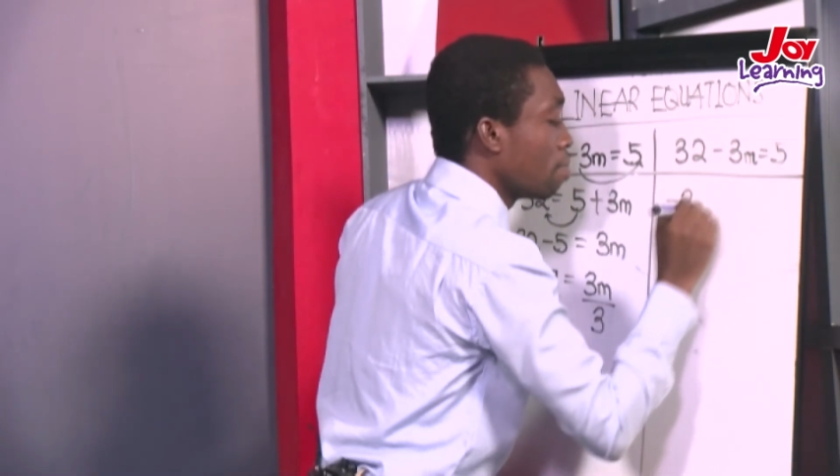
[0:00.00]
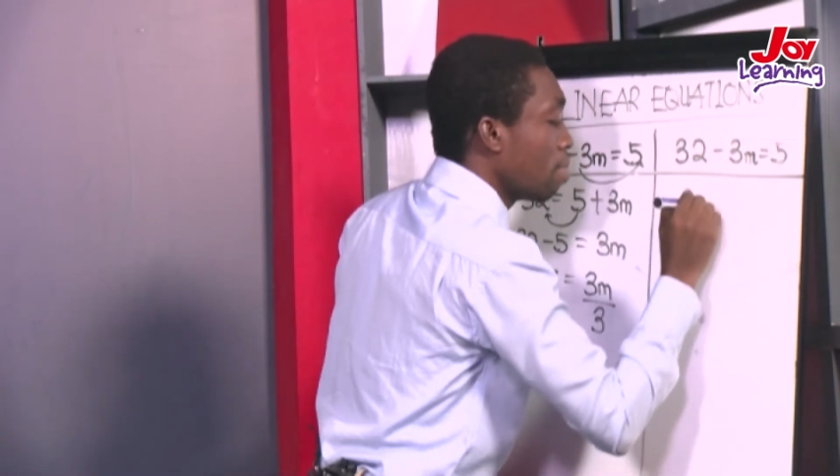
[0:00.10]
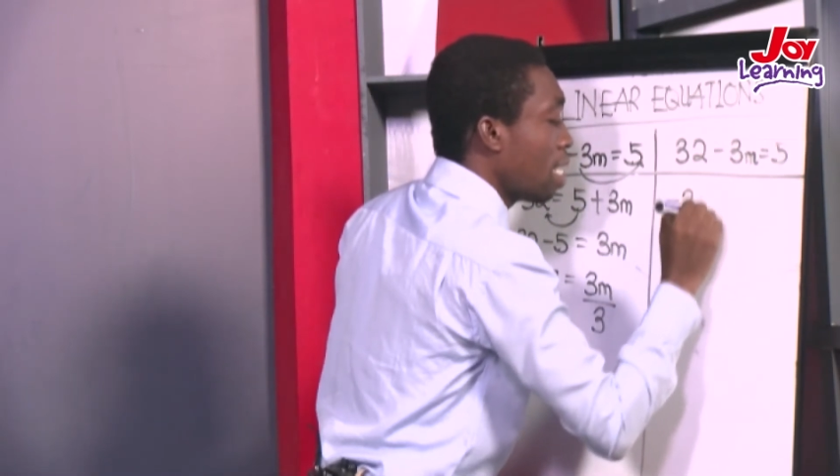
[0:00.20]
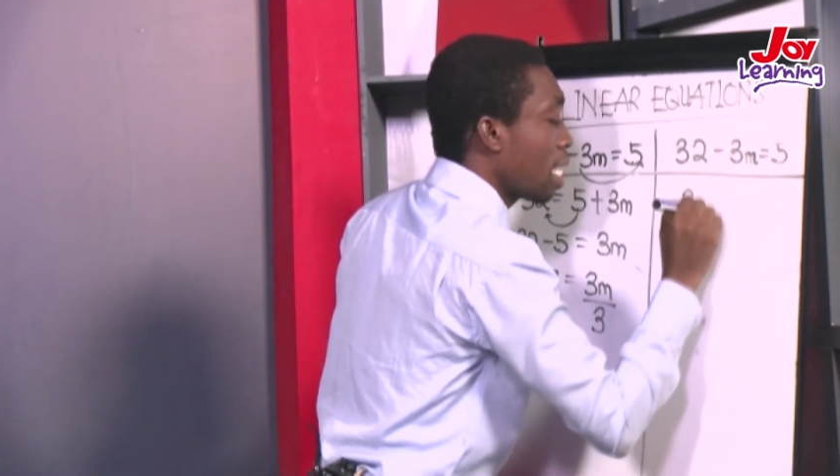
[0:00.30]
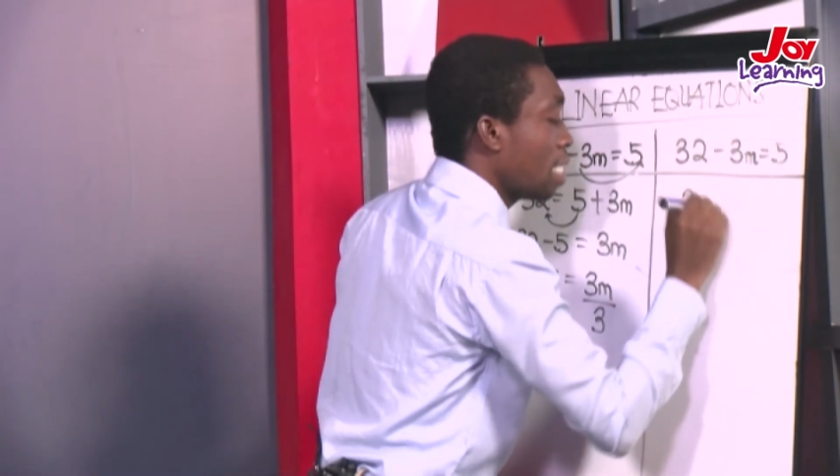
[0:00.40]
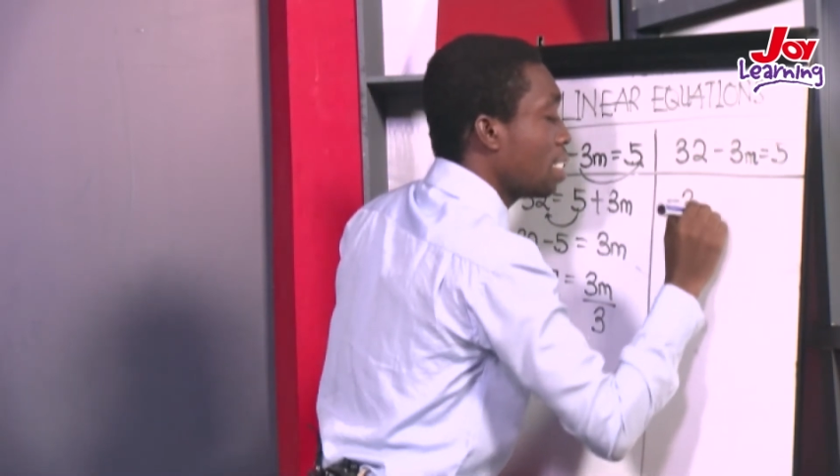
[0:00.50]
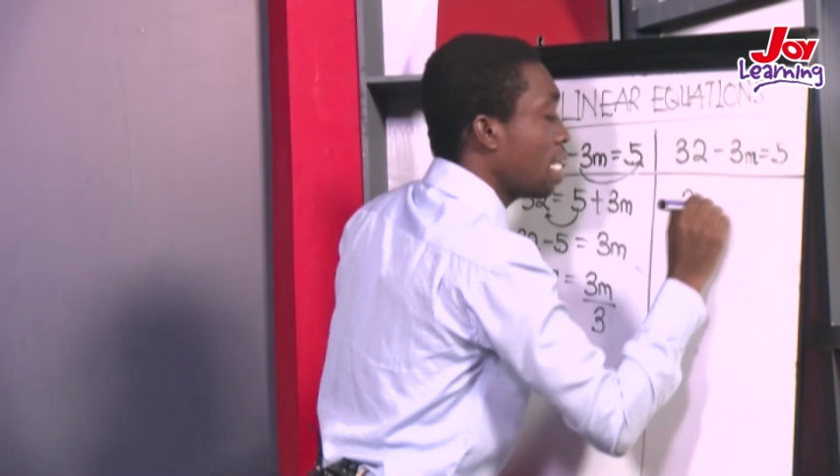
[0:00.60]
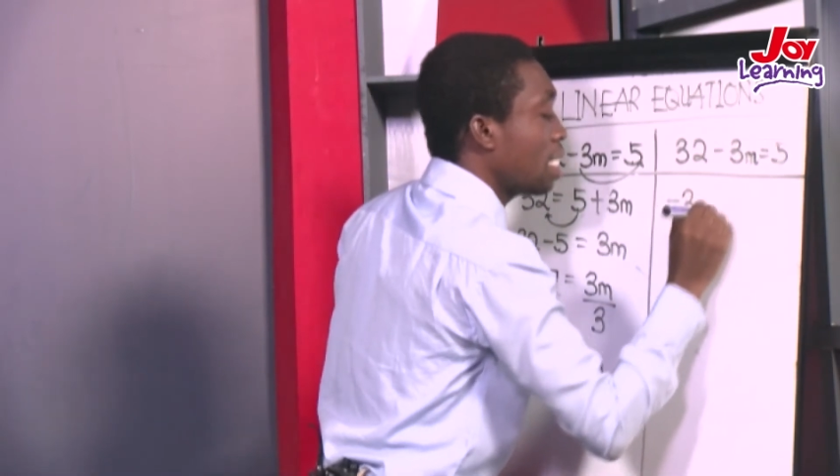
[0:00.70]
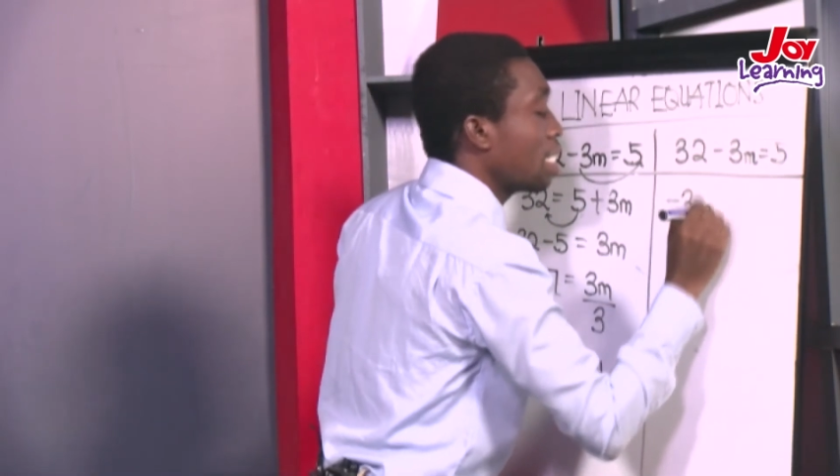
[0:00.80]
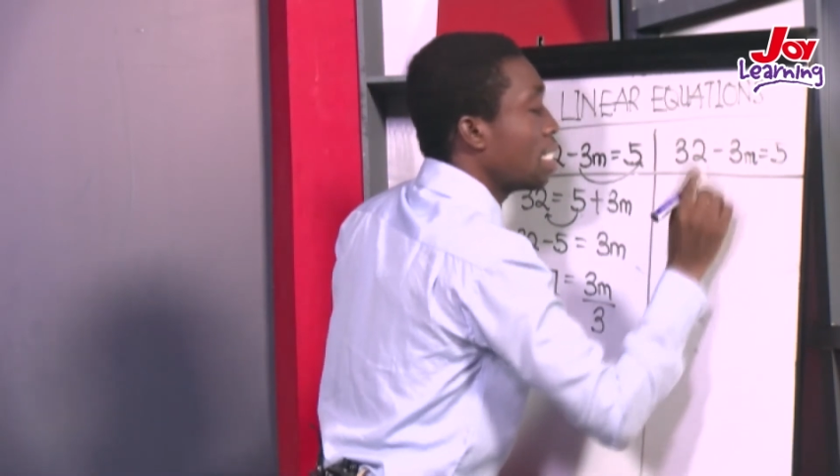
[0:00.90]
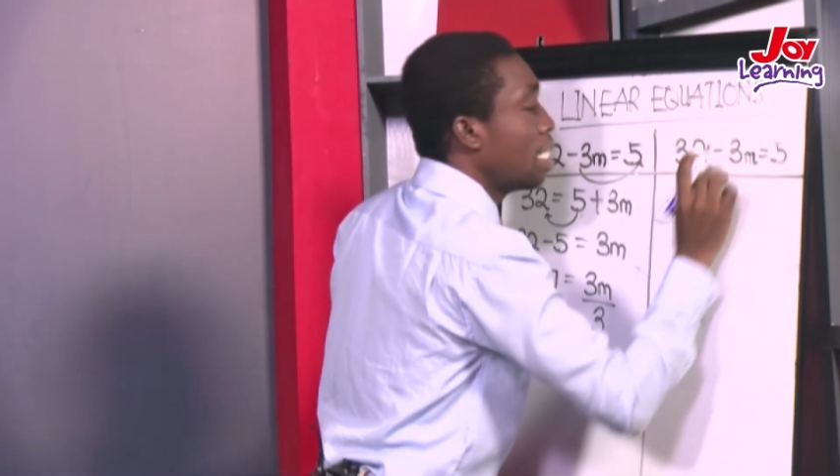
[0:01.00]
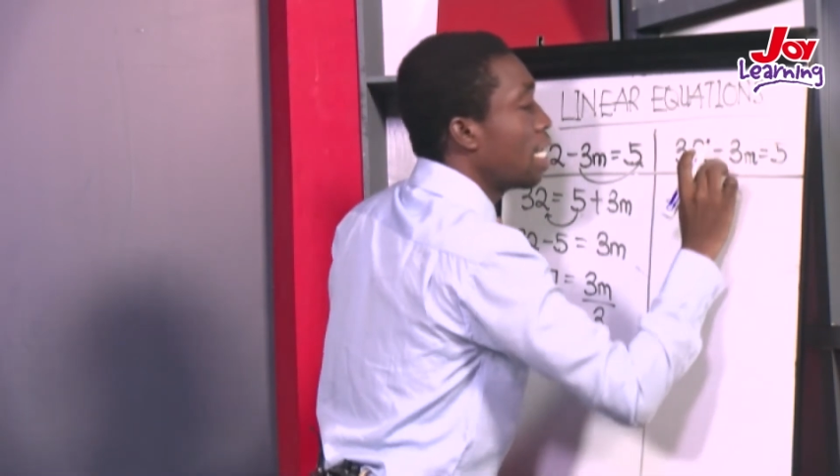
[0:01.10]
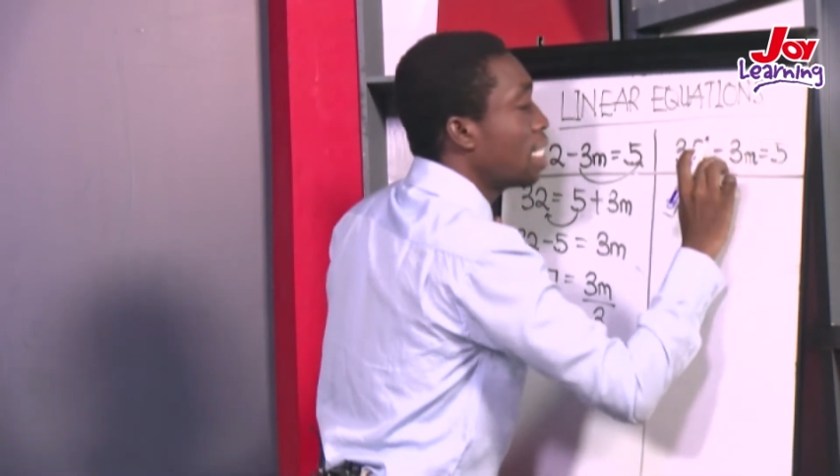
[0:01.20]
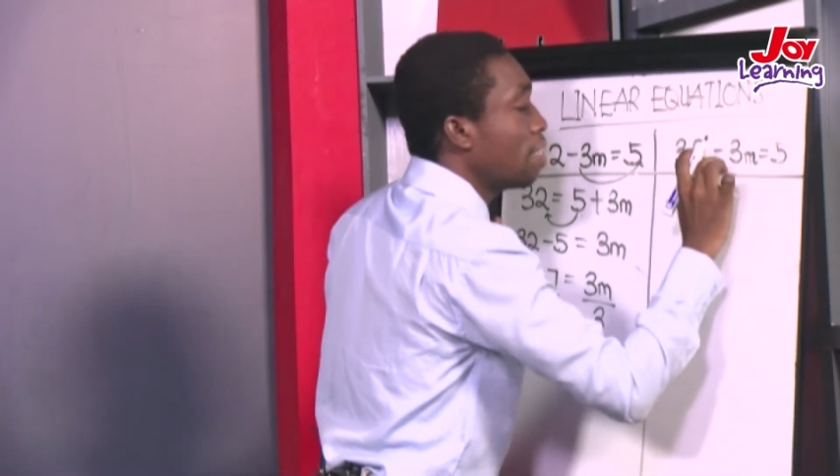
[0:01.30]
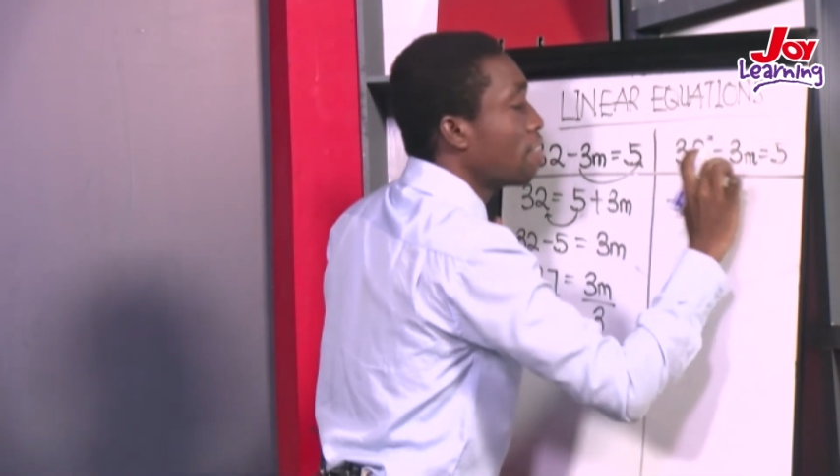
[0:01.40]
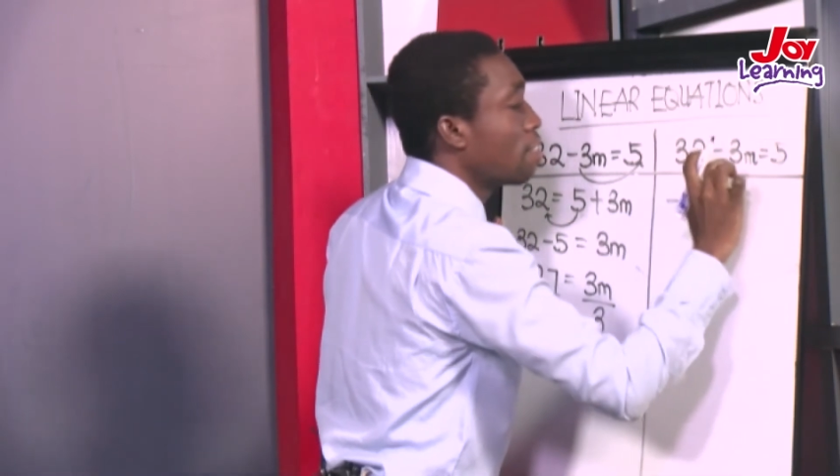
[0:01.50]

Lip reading: Like I said, the negative is